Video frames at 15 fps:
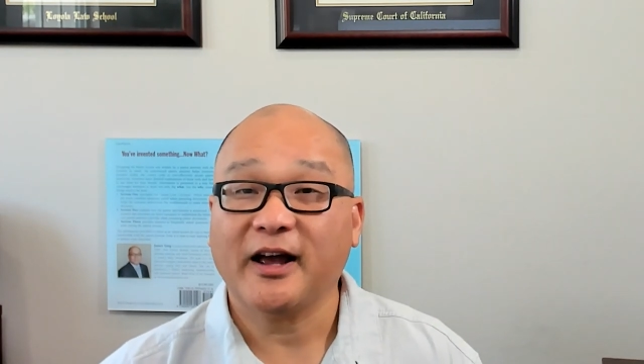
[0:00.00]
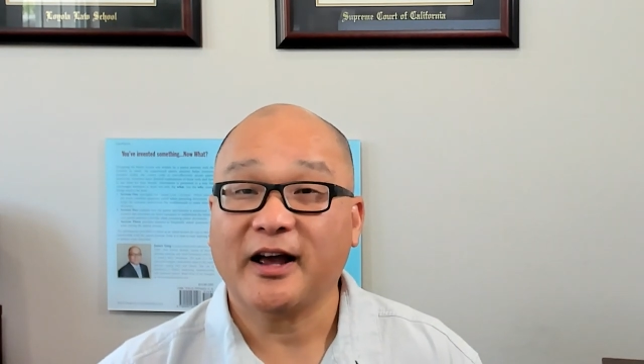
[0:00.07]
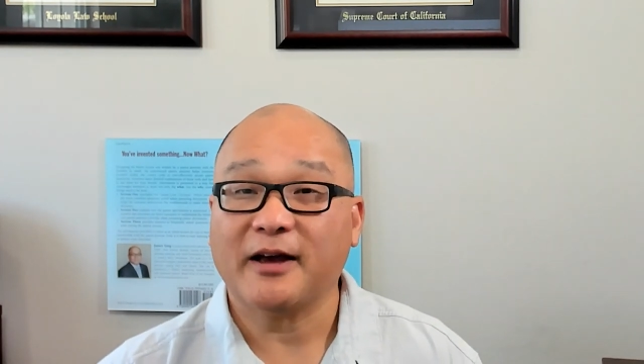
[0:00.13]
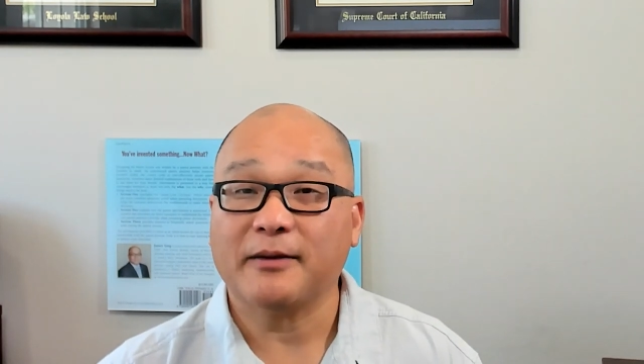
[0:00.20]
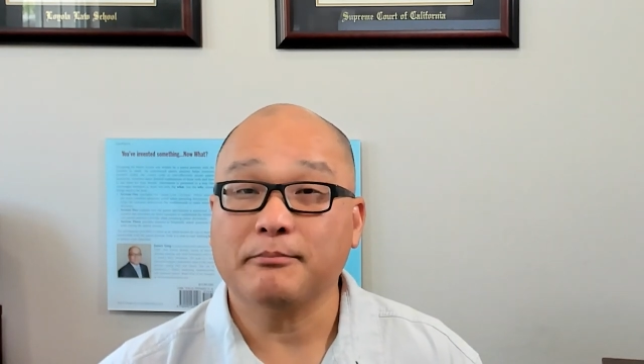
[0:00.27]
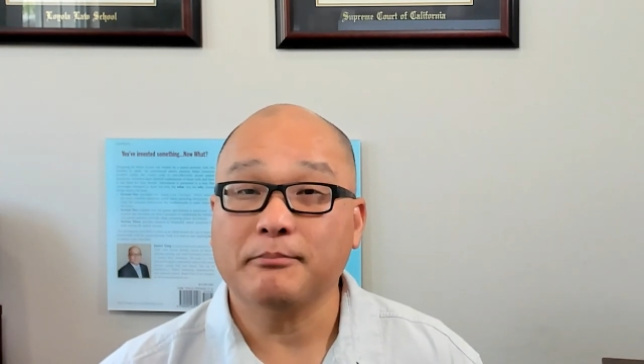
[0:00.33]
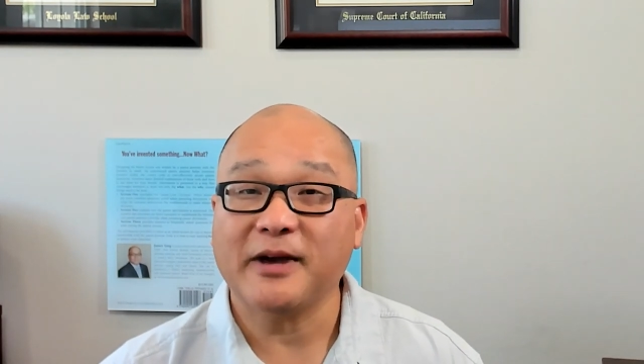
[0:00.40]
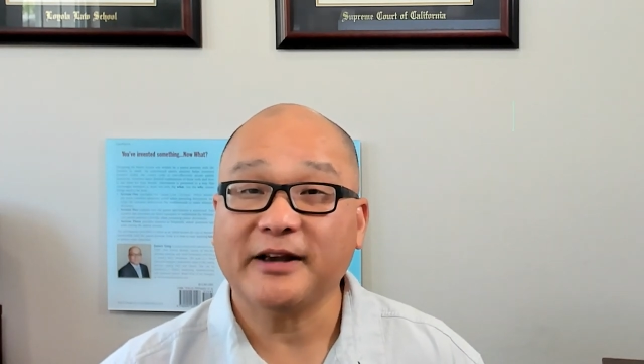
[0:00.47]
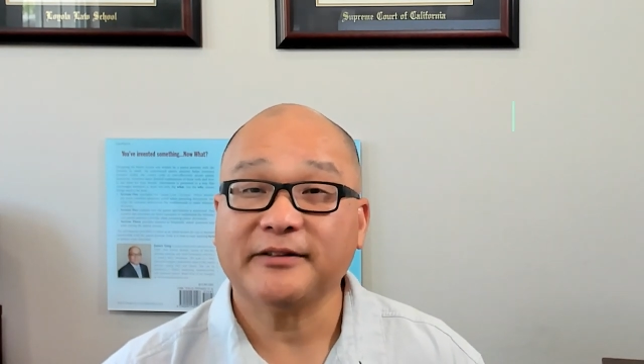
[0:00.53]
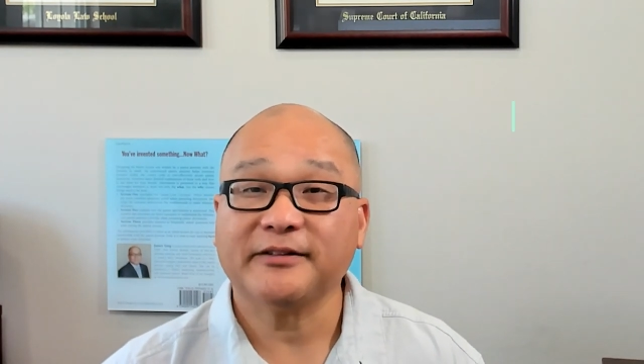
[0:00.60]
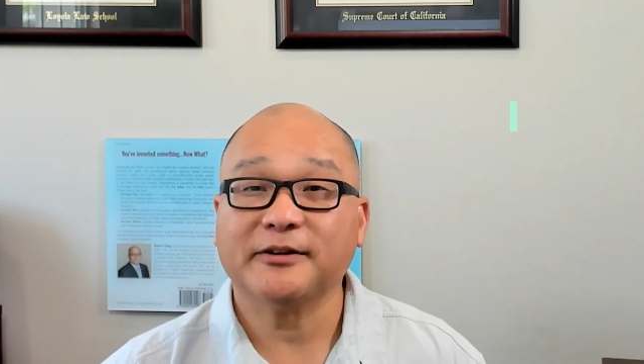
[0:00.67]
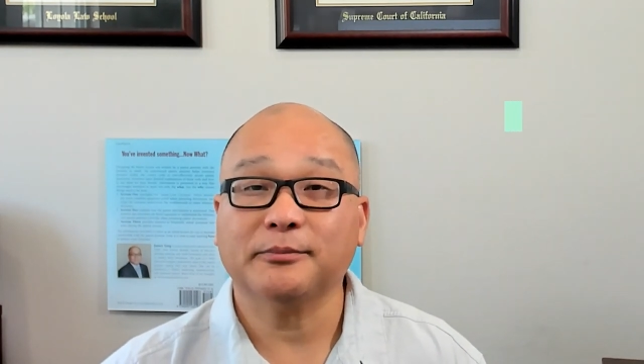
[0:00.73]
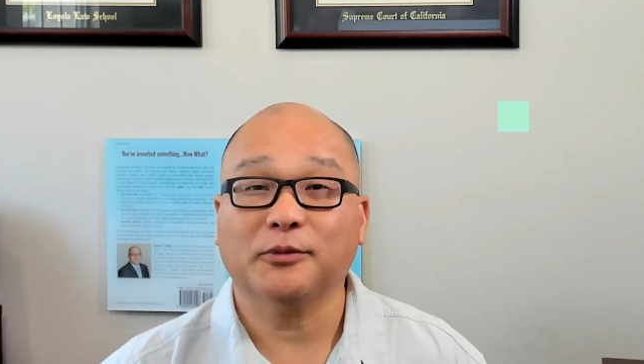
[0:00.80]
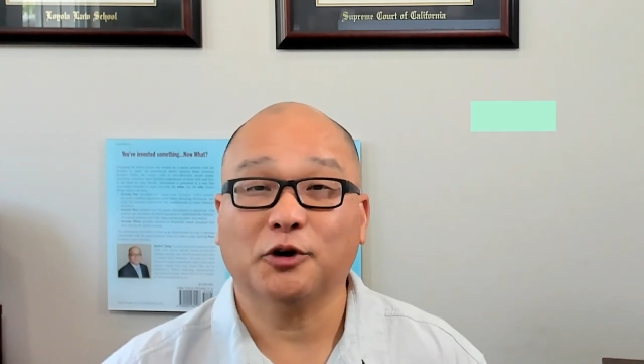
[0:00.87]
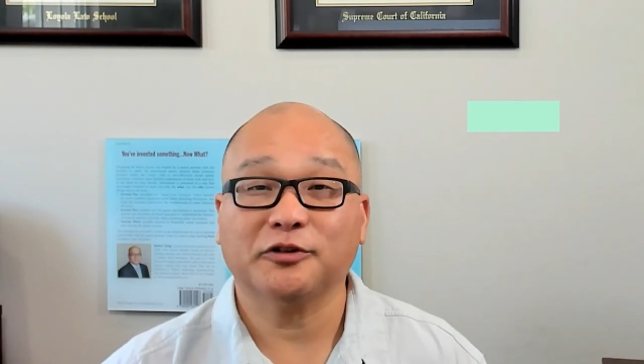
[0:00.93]
and make
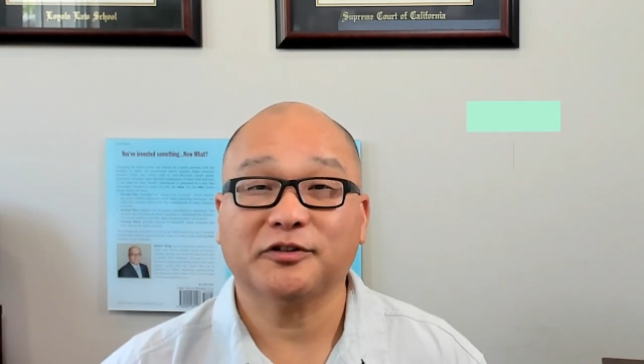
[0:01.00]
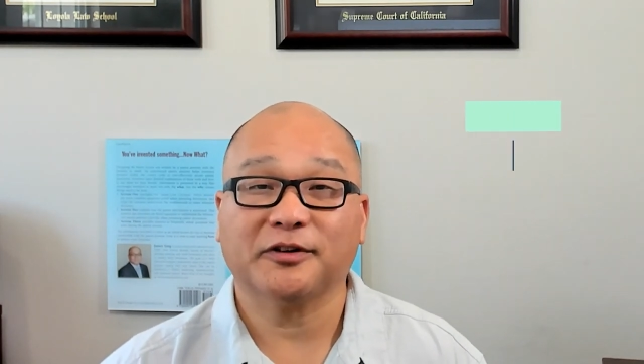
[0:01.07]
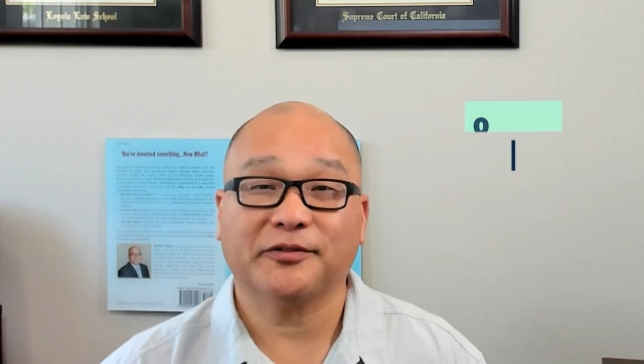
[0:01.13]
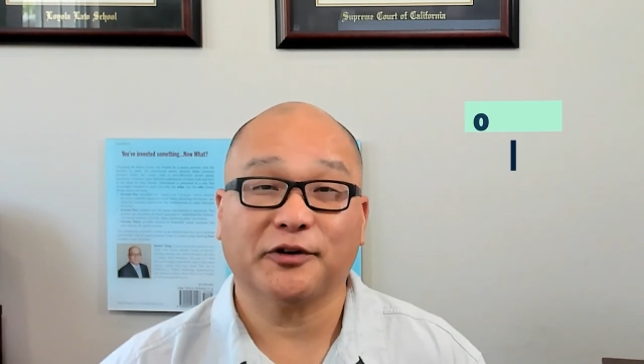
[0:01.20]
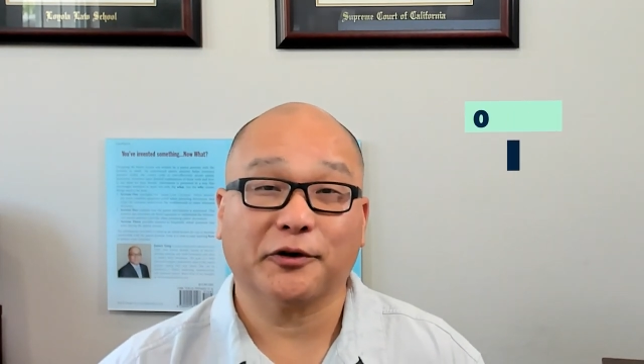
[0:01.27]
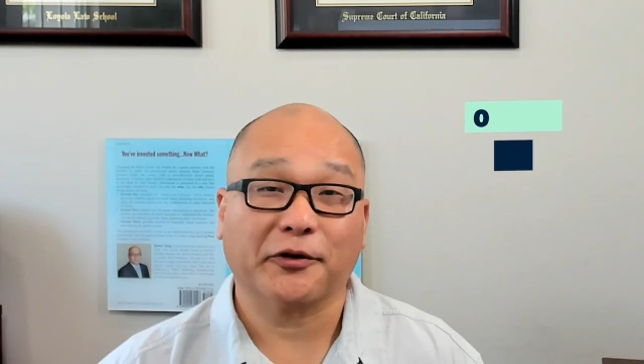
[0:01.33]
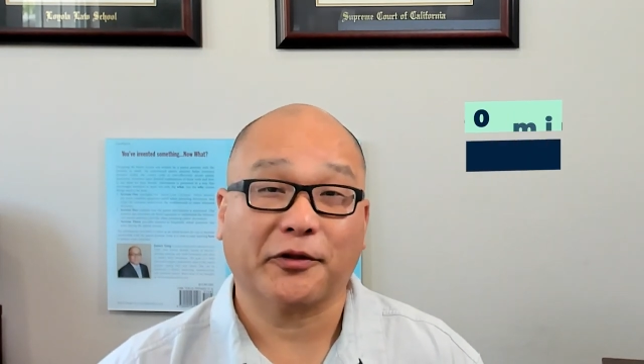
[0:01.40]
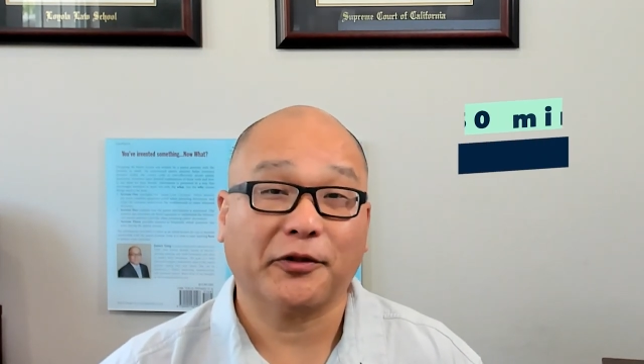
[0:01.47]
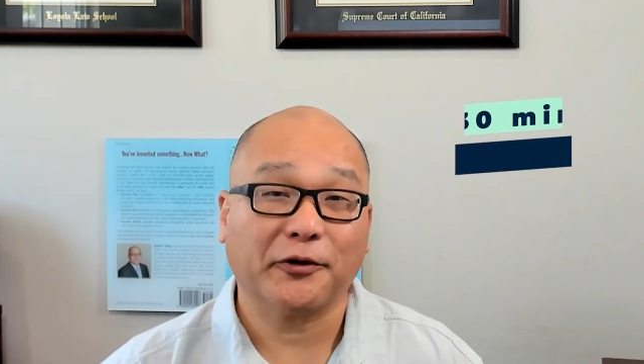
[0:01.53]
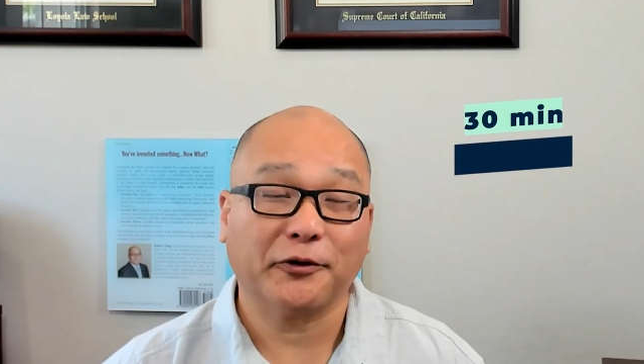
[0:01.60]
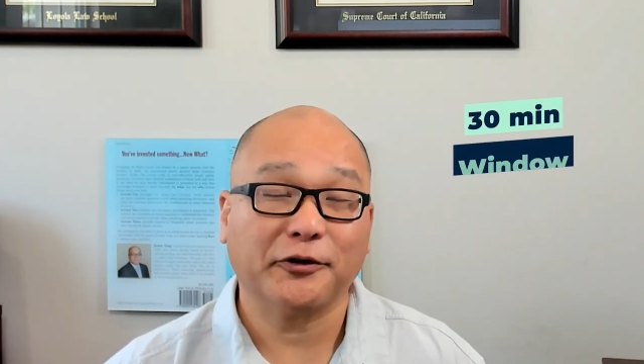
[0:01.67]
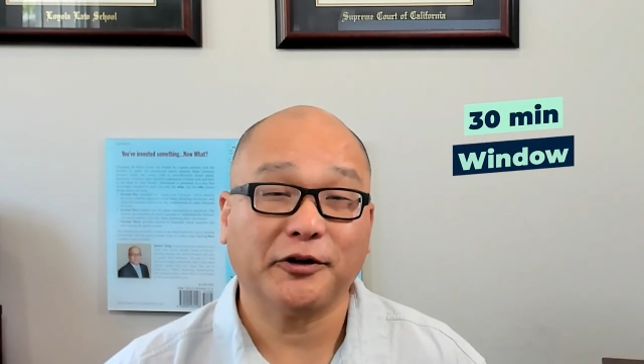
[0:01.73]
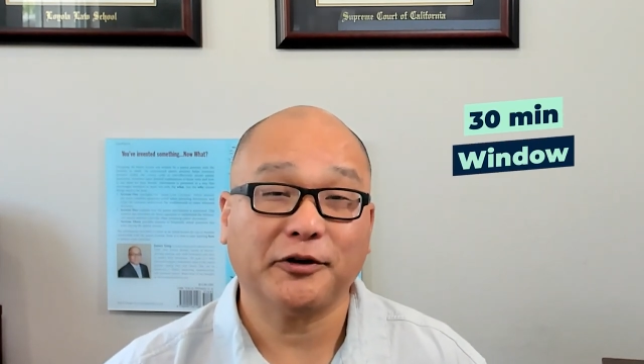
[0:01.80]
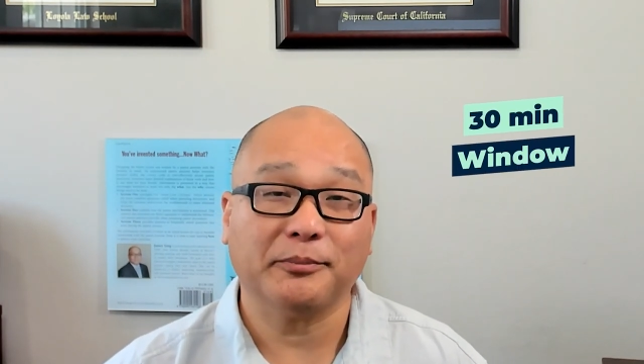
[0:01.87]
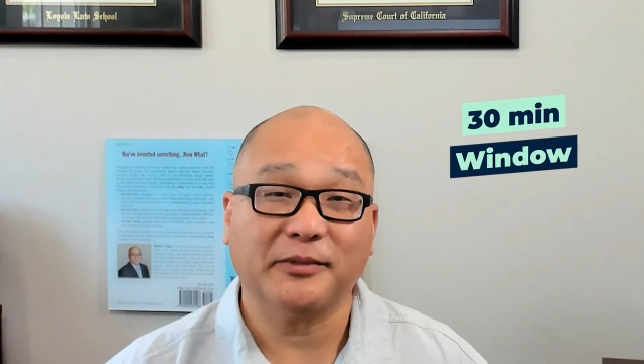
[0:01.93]
the most of your
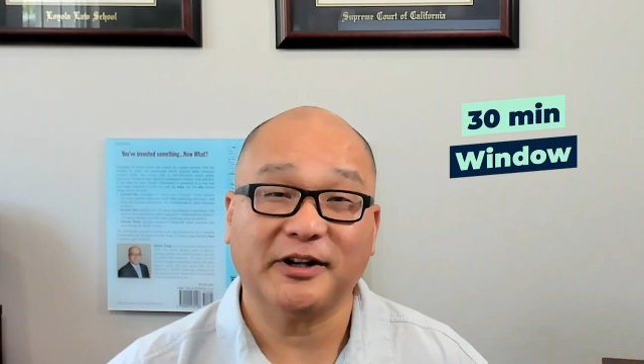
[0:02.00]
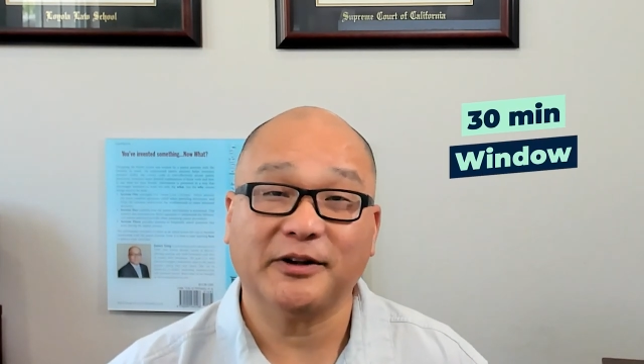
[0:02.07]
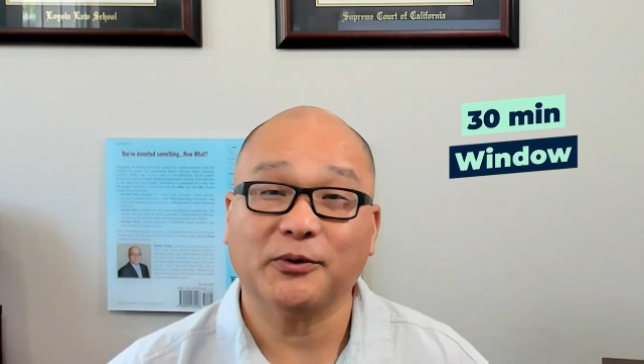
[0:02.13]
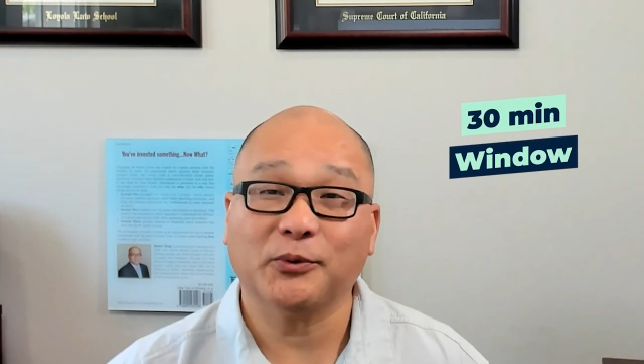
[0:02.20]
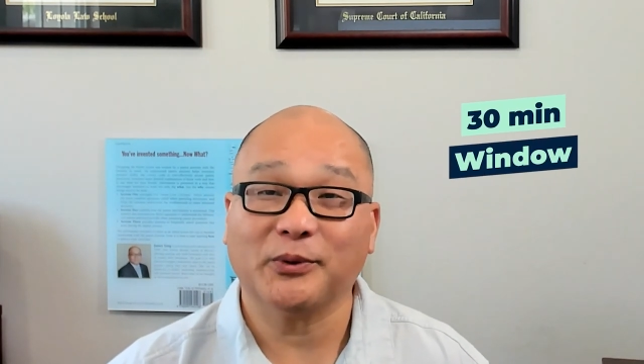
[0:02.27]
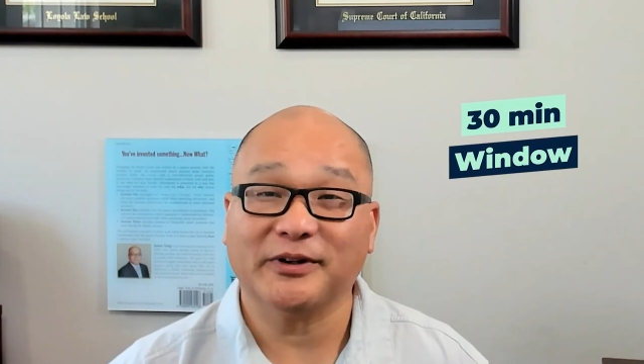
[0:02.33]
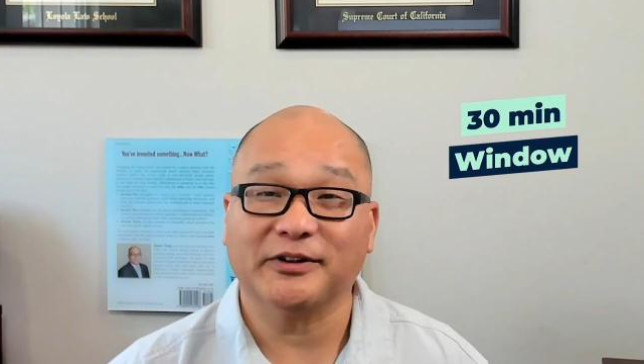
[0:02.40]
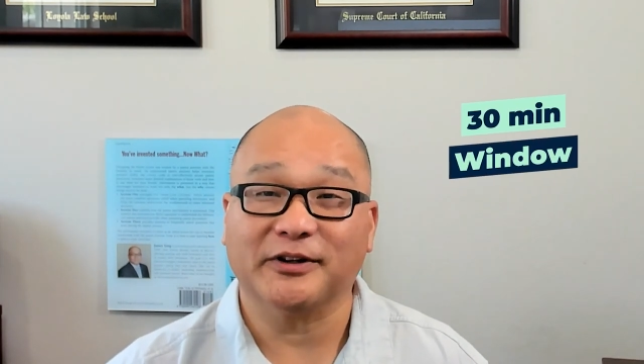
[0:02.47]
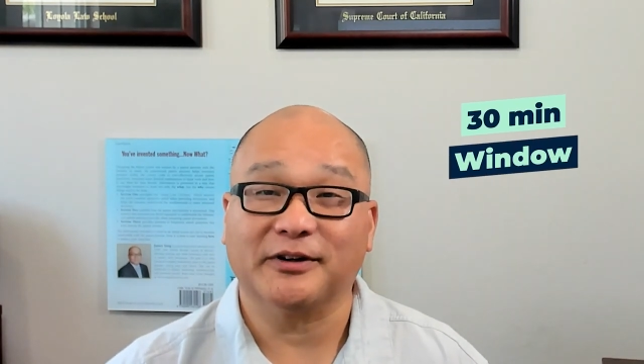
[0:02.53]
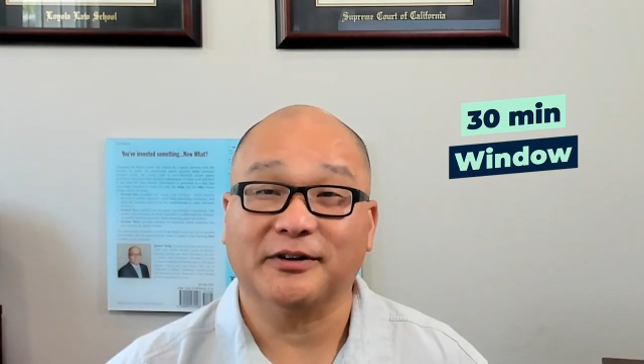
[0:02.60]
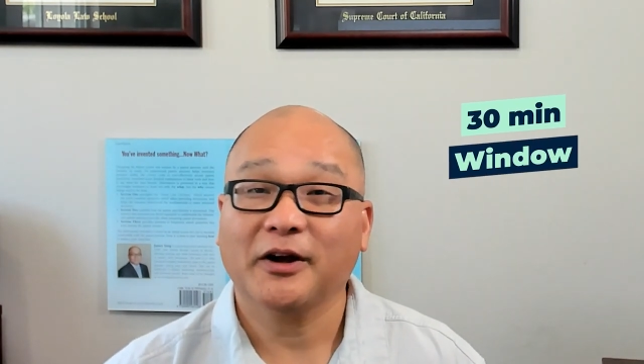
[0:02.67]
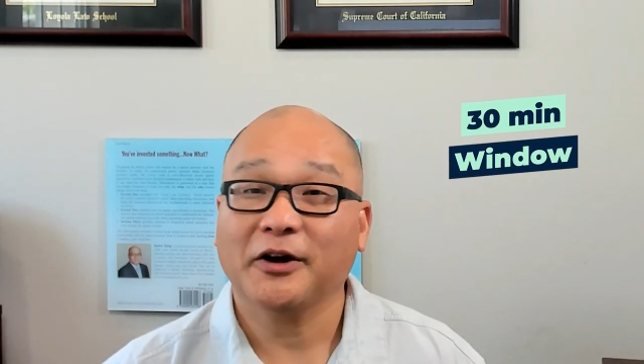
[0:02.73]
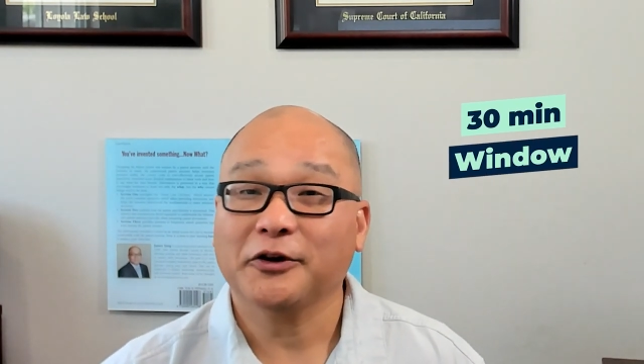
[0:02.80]
30 minute window.